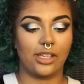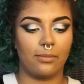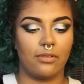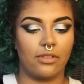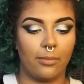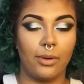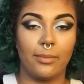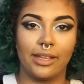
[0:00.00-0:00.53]
Some
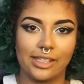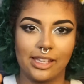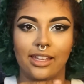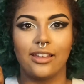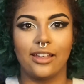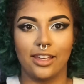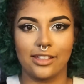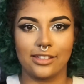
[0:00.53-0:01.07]
of them are
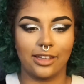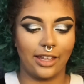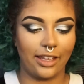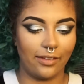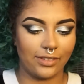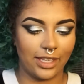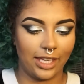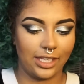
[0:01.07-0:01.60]
missing because
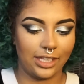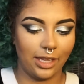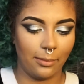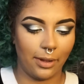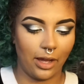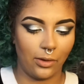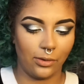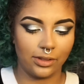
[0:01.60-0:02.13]
like I've taken
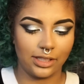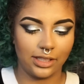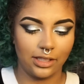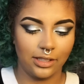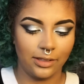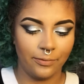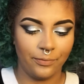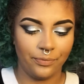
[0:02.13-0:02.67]
them out.
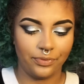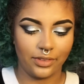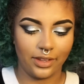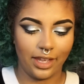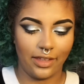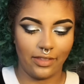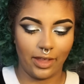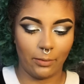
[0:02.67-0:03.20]

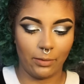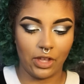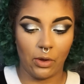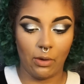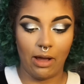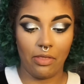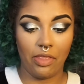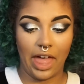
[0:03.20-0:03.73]
And then we
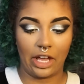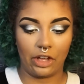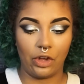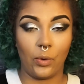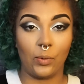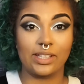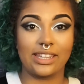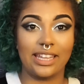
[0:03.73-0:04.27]
know how that
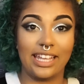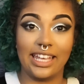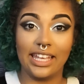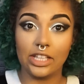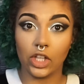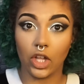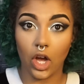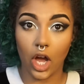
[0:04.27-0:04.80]
goes. They
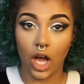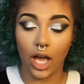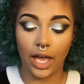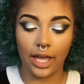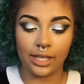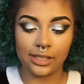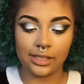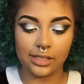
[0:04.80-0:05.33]
get
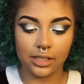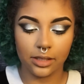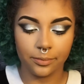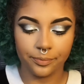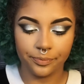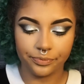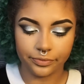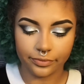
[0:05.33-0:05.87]
lost.
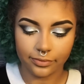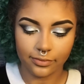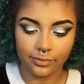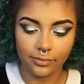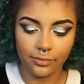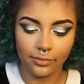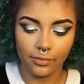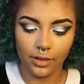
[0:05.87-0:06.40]

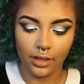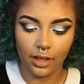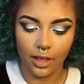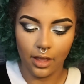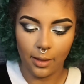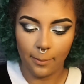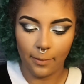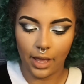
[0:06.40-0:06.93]

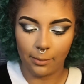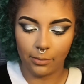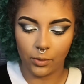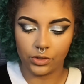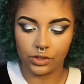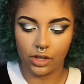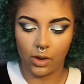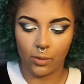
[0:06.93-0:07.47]
But I'm
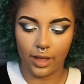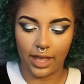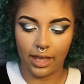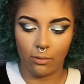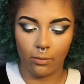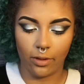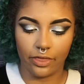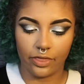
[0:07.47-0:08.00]
going to go
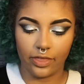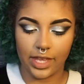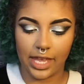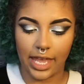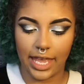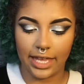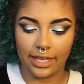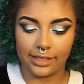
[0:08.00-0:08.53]
in with
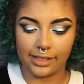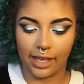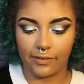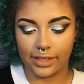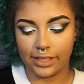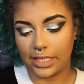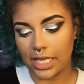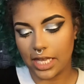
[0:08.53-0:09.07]
the
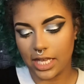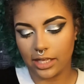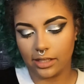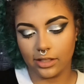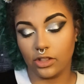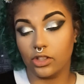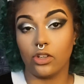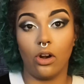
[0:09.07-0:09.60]

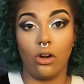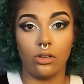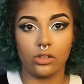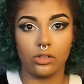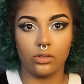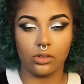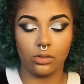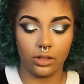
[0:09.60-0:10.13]
817s, and these are
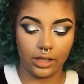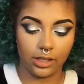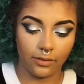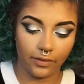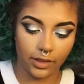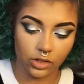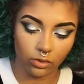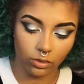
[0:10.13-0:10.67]
also sold
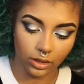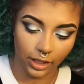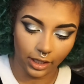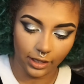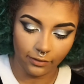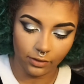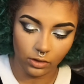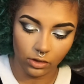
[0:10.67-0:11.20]

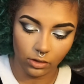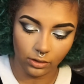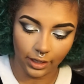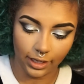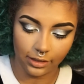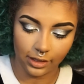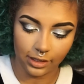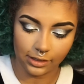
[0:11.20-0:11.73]
individually if you do
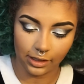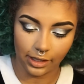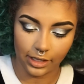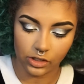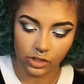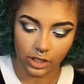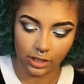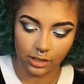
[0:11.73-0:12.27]
like these
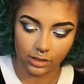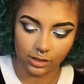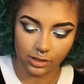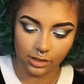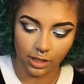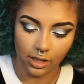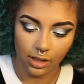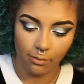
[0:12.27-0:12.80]
lashes,
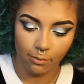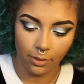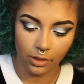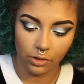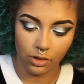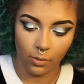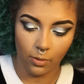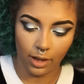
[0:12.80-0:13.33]

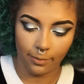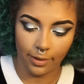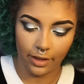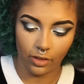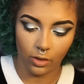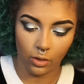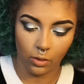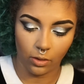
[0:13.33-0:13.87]
but you don't want to
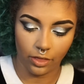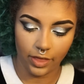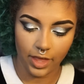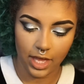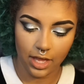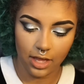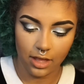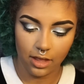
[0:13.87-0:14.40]
buy the full
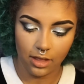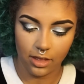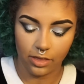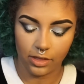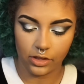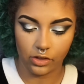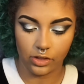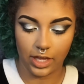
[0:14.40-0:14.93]
thing.
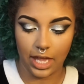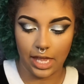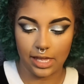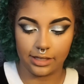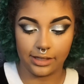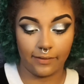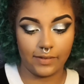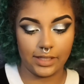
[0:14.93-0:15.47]
These are the
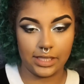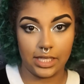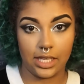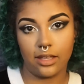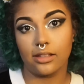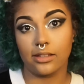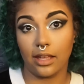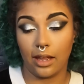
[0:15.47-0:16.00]

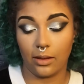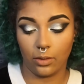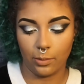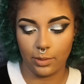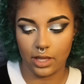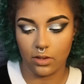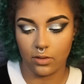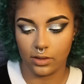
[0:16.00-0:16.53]
817s that I will
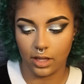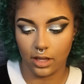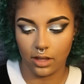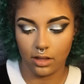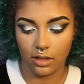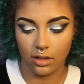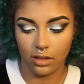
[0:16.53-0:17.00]
be using.